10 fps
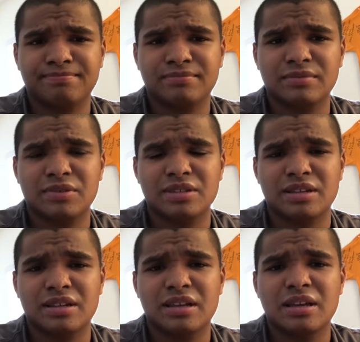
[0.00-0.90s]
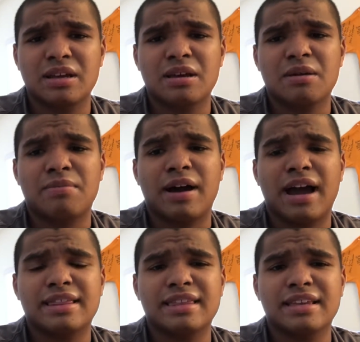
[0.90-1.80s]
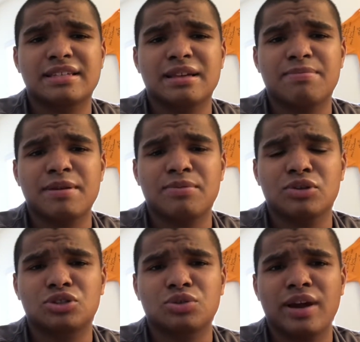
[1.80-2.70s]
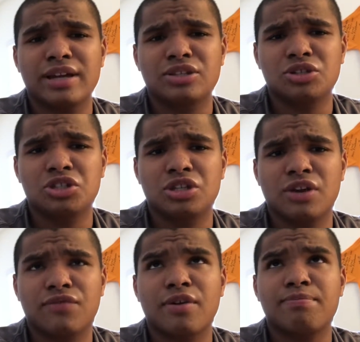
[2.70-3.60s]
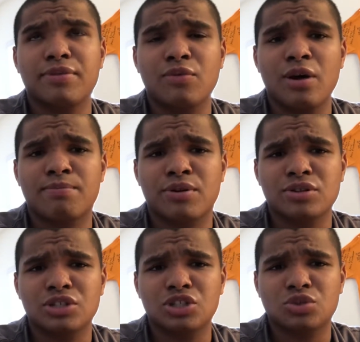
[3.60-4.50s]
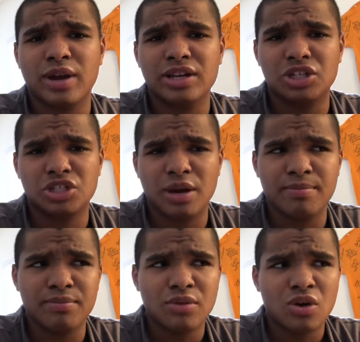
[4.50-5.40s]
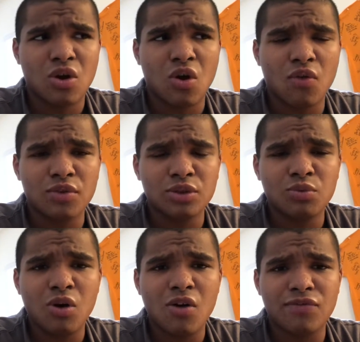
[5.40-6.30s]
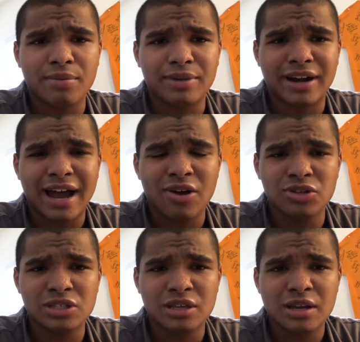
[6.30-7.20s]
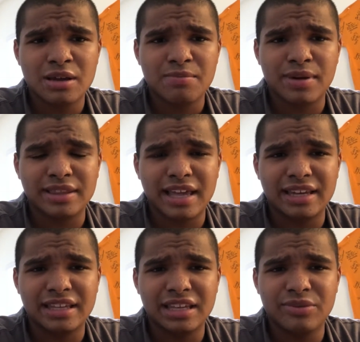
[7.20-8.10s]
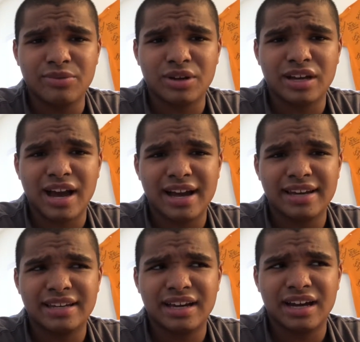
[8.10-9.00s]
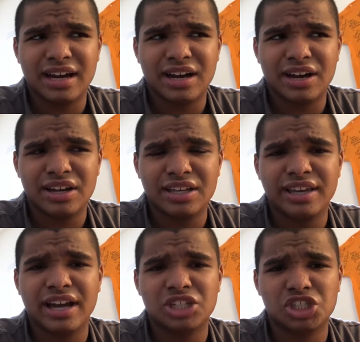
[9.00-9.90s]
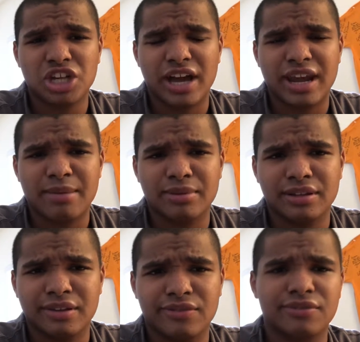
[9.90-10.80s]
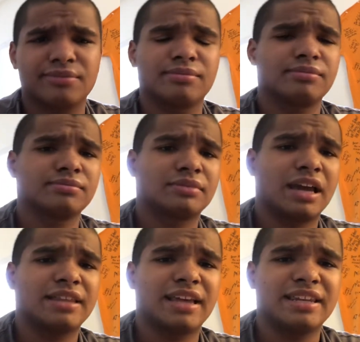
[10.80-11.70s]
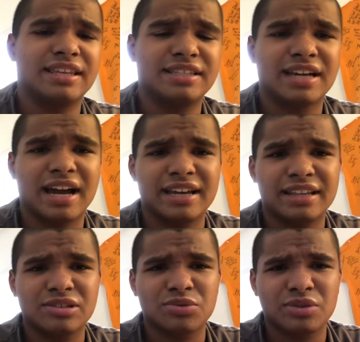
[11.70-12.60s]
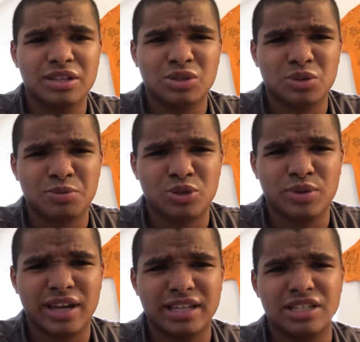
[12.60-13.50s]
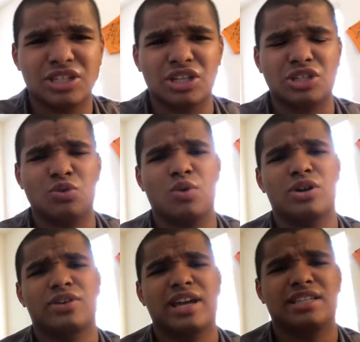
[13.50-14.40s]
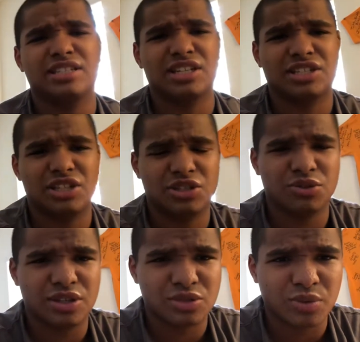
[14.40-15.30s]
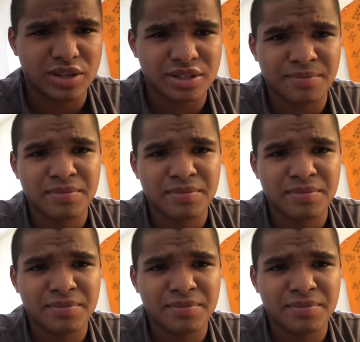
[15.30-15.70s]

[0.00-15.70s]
what was it? By I think some people tried to one person tried to jump over the wall from their house, but then he got shot, I believe, and then he died. This was between 1961 or 1962. This was.